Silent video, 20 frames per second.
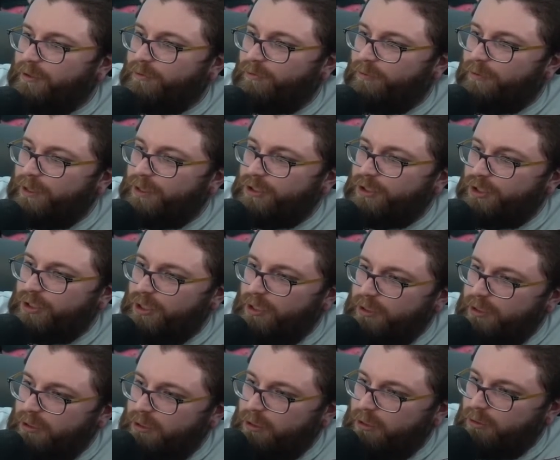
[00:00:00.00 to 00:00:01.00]
reach
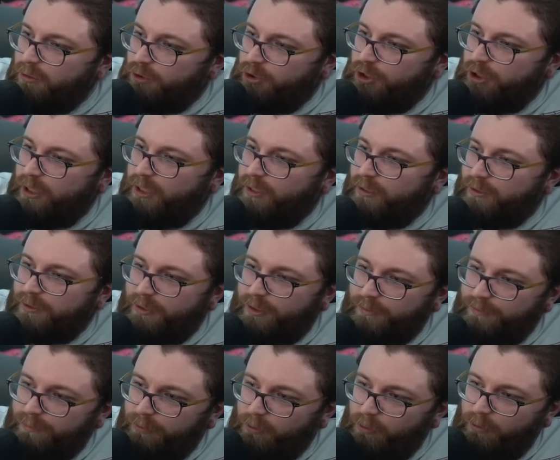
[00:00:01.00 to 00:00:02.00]
into your jeans
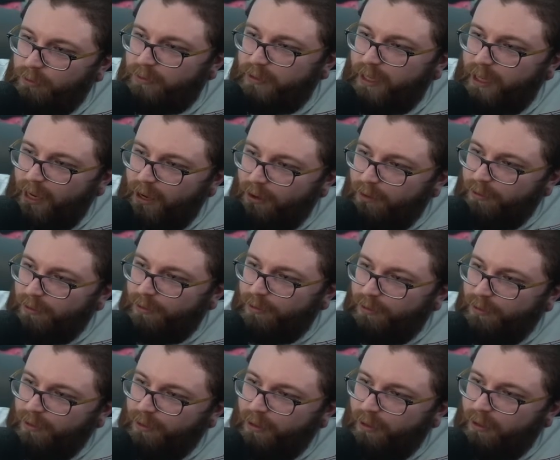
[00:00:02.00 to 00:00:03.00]
to pull
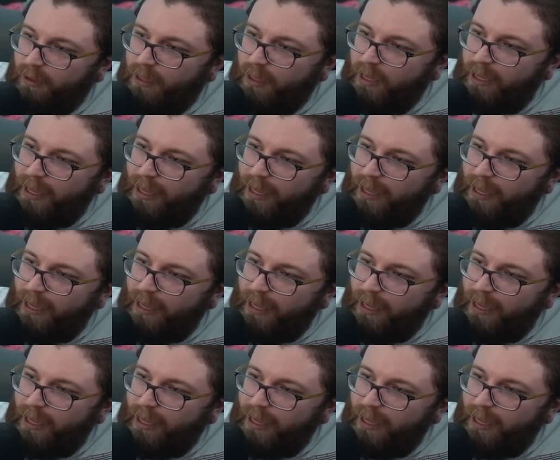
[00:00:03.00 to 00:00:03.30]
down the